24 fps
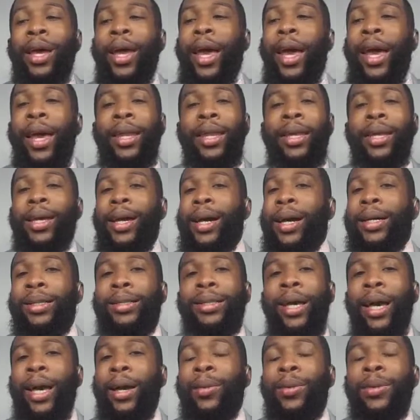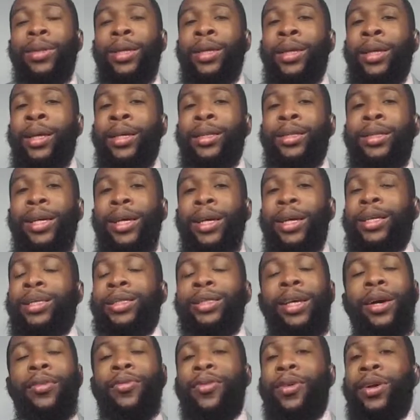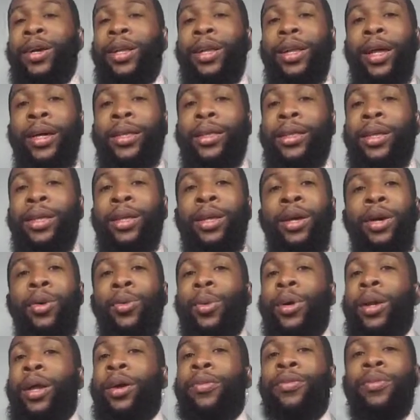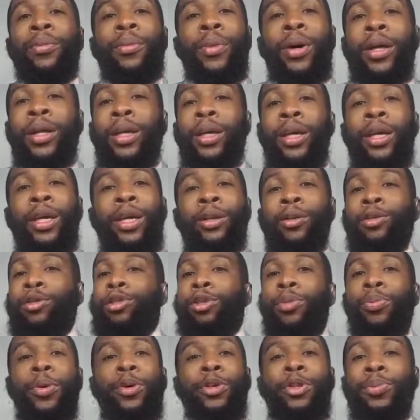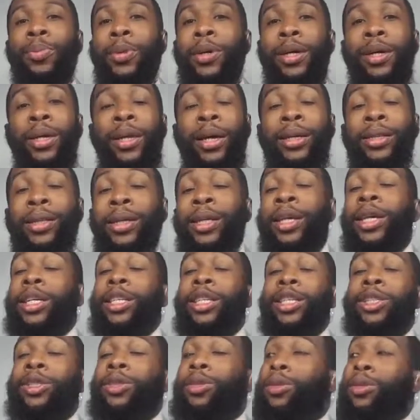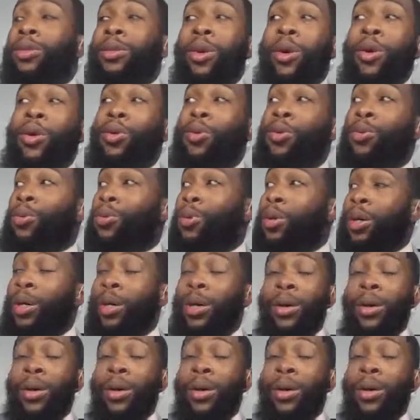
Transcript: any contact with the Knicks except for collecting whatever money you're supposed to be collecting. Just go.